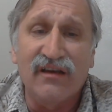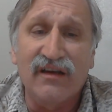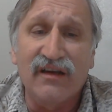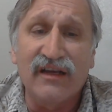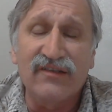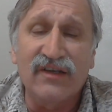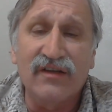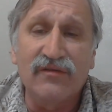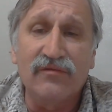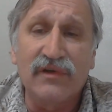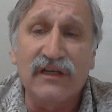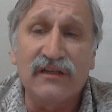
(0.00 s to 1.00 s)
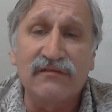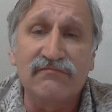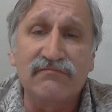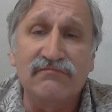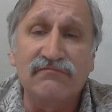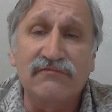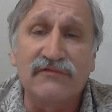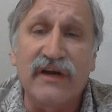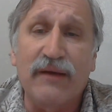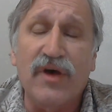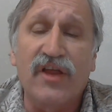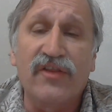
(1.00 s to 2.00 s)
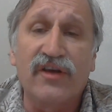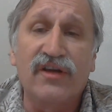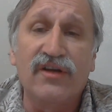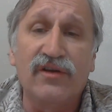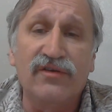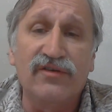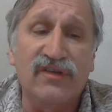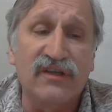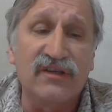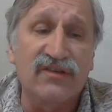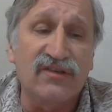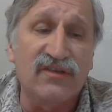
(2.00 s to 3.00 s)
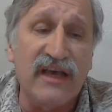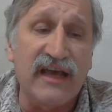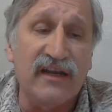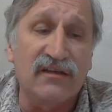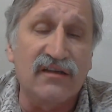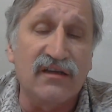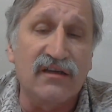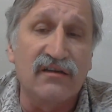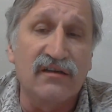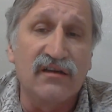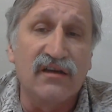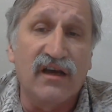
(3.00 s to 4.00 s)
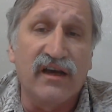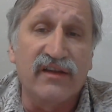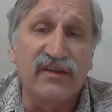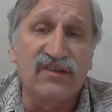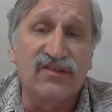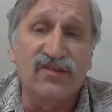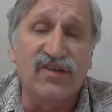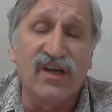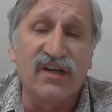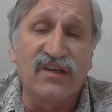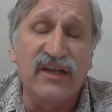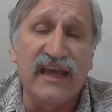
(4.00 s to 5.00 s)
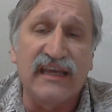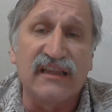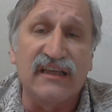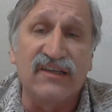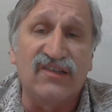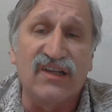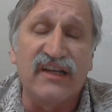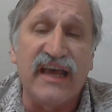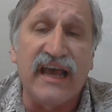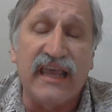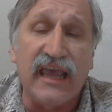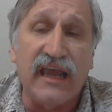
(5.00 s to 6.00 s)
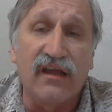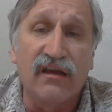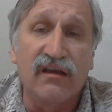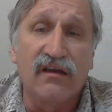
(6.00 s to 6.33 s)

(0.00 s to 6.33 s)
And I said, "Well, Grandma, the good news is is that uh, this is going to take at least a decade.